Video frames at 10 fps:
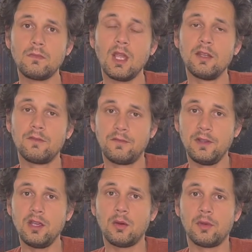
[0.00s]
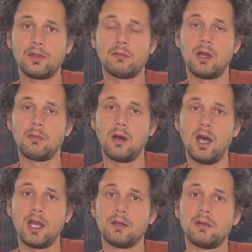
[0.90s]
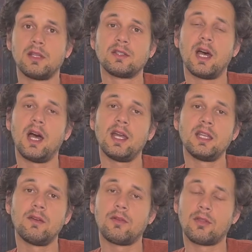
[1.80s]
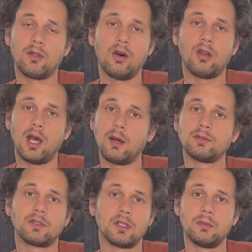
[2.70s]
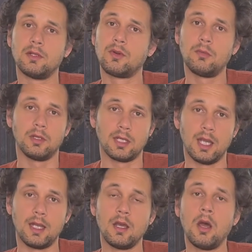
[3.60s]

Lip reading: and fear within my mind because I never thought I was going to be normal again.